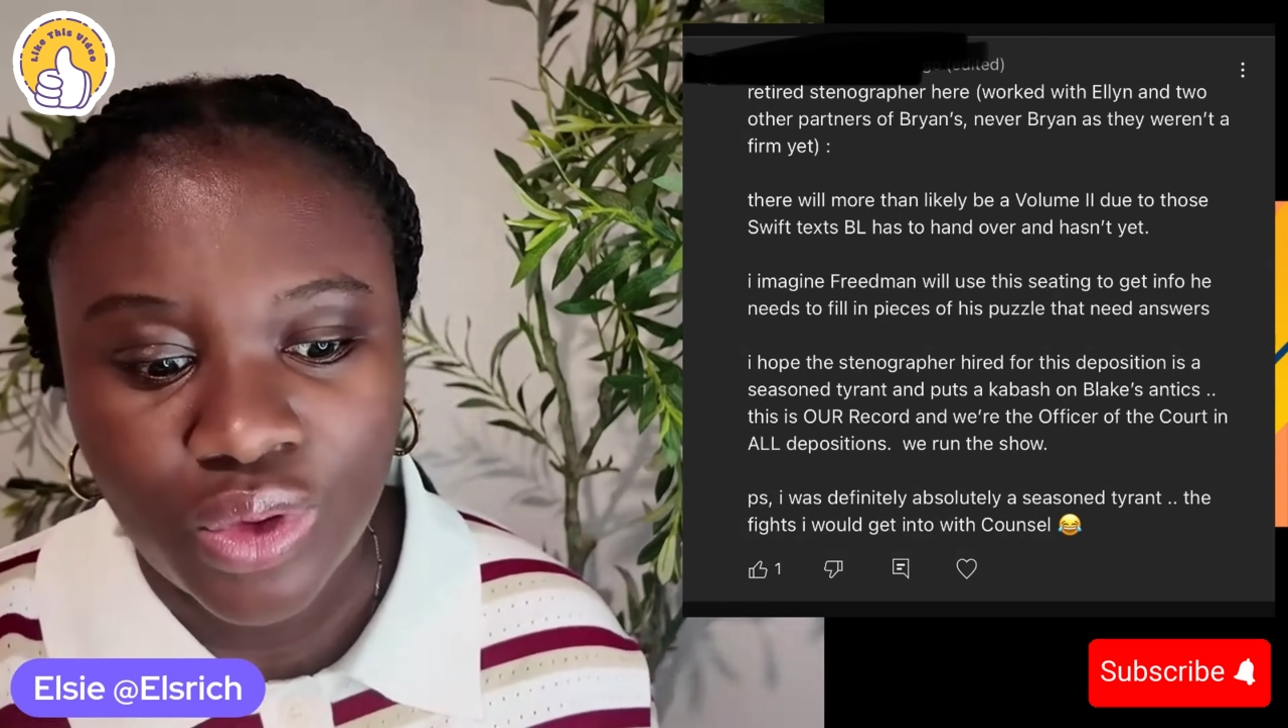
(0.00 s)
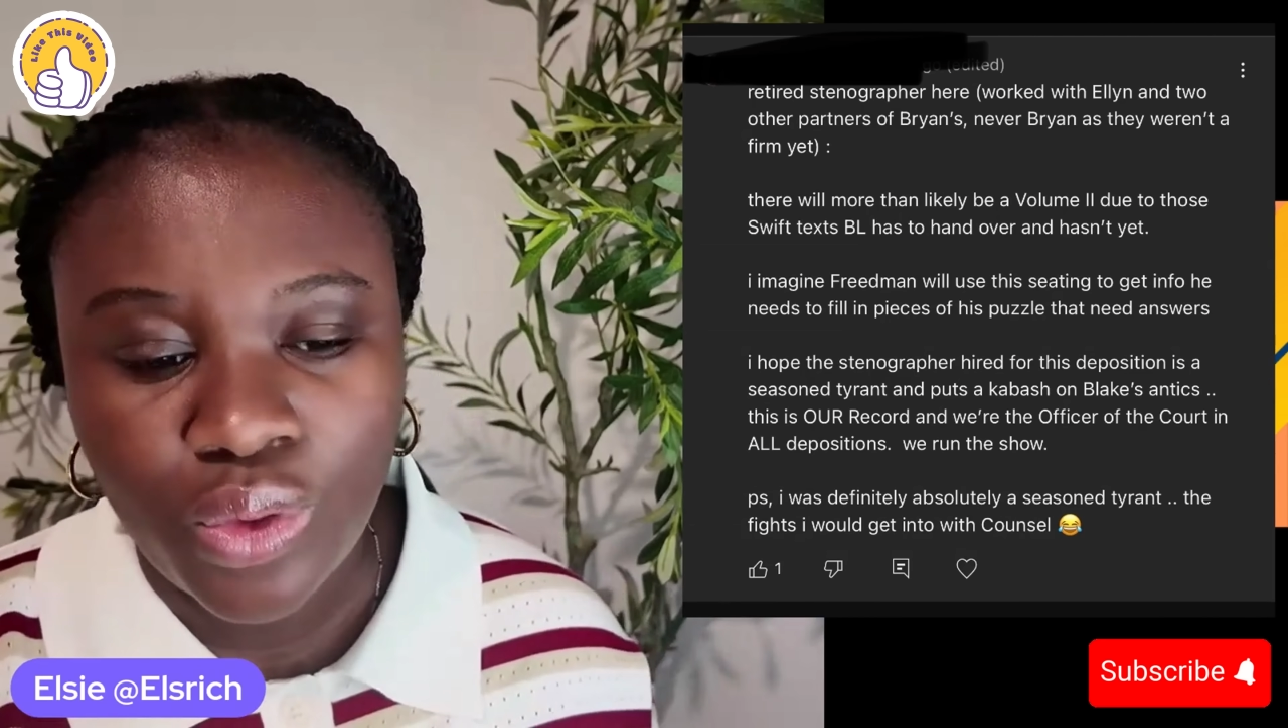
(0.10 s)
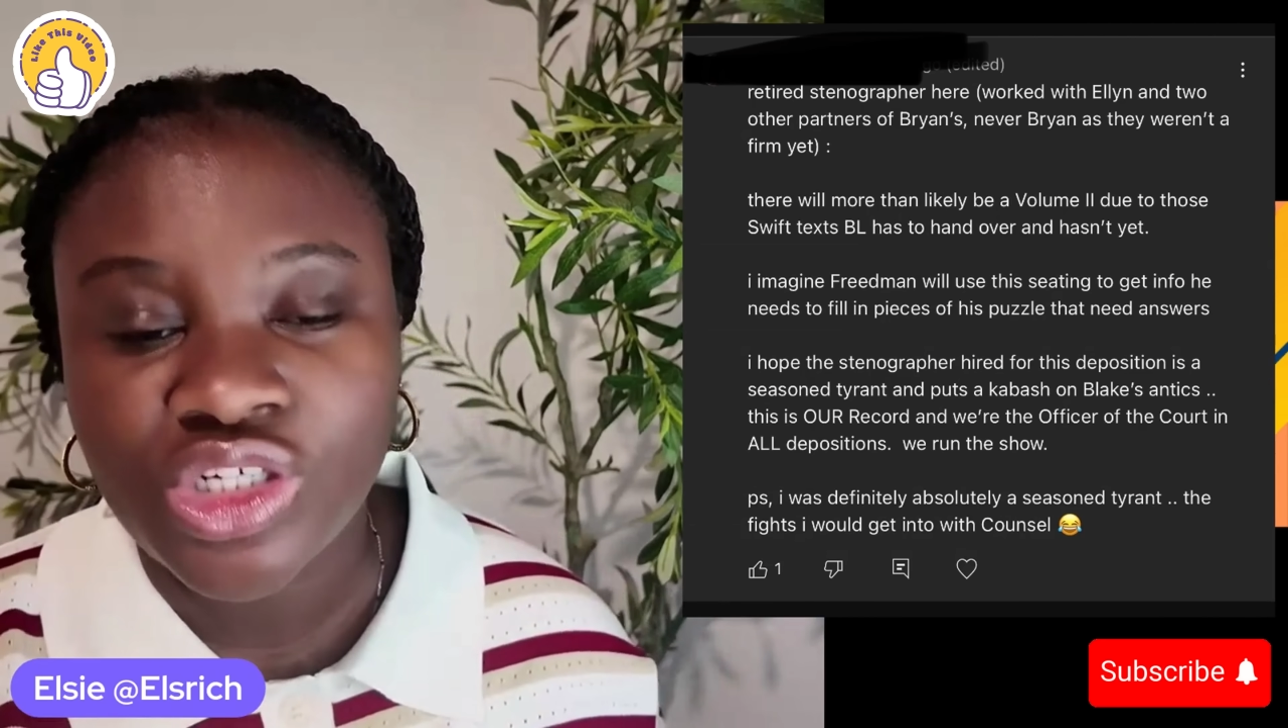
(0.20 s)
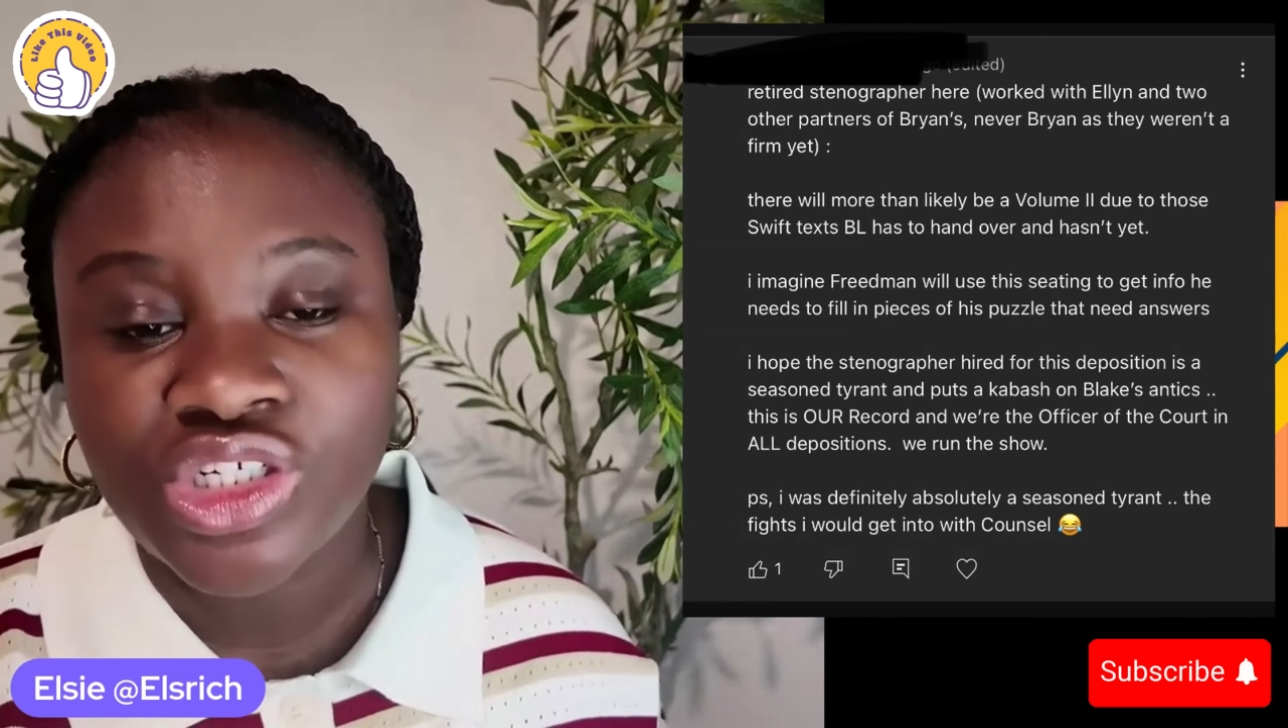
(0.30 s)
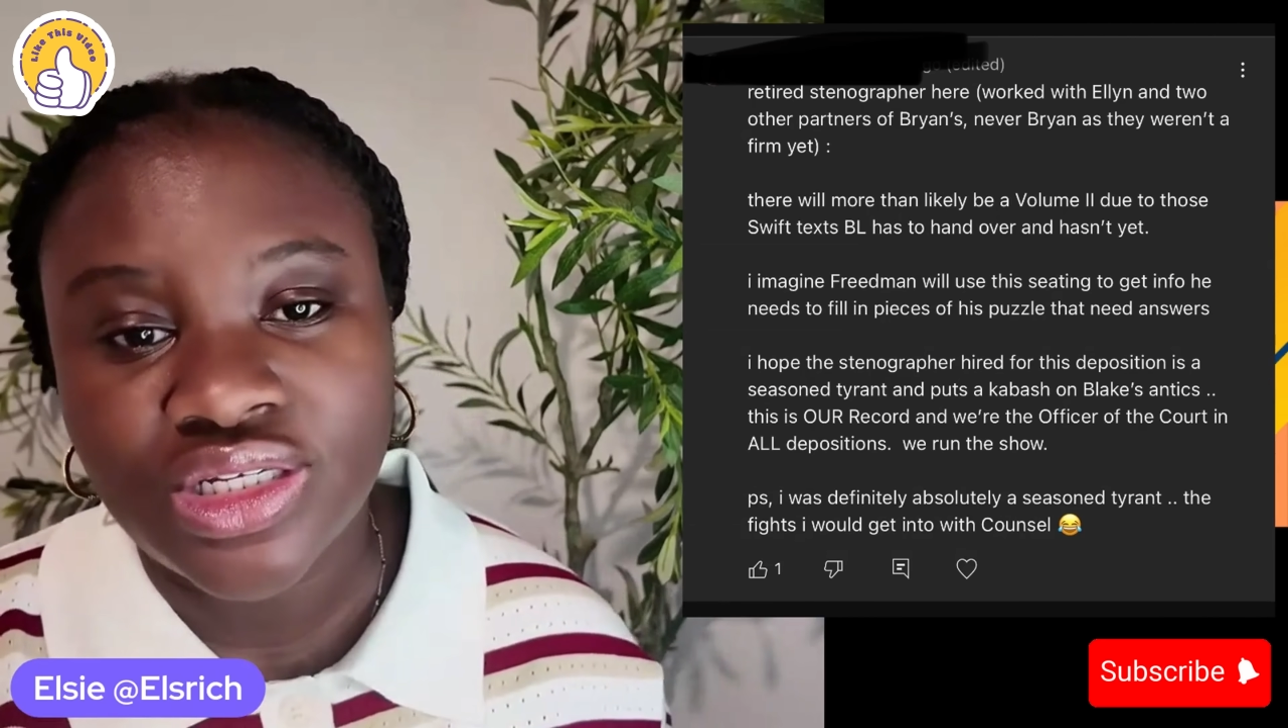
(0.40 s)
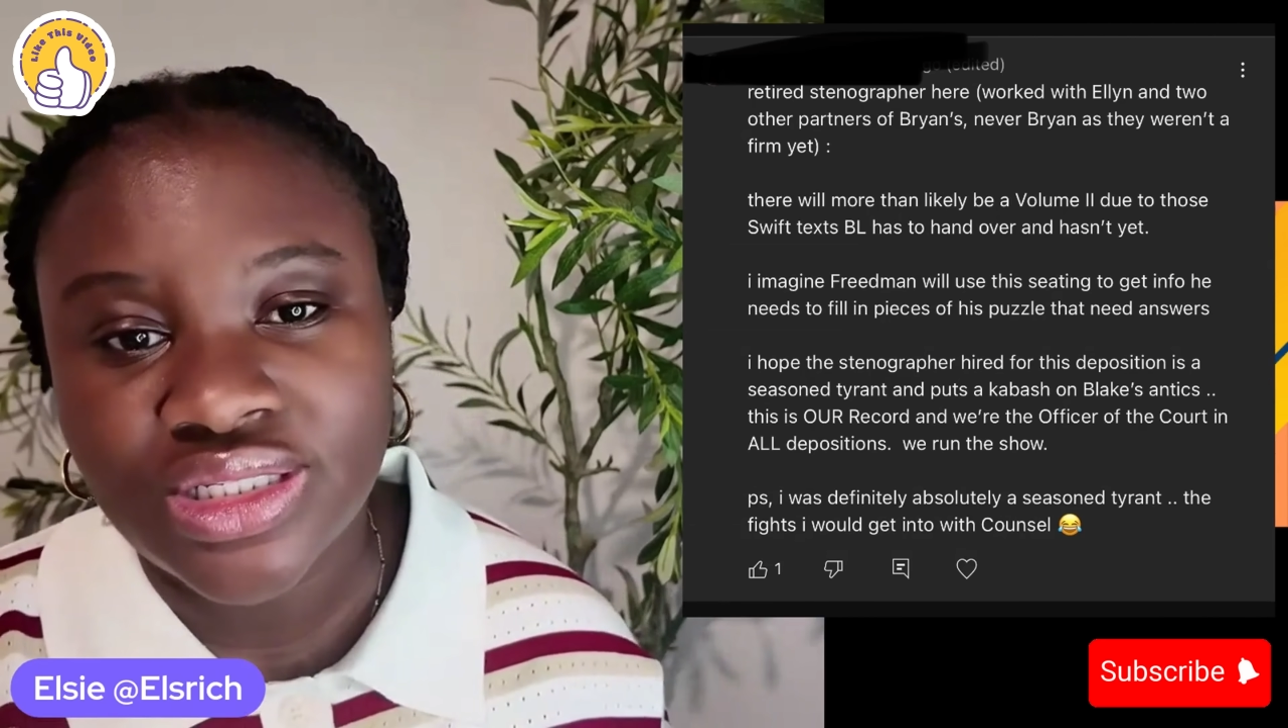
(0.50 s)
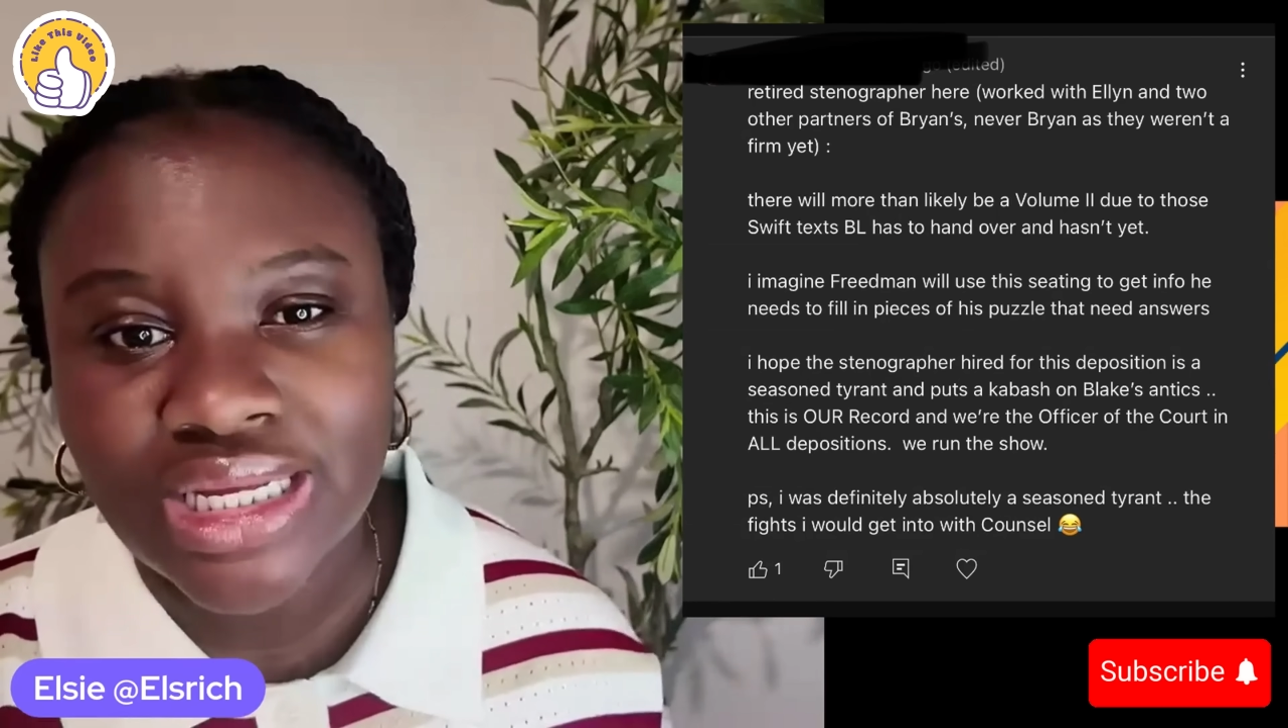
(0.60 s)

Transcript: questions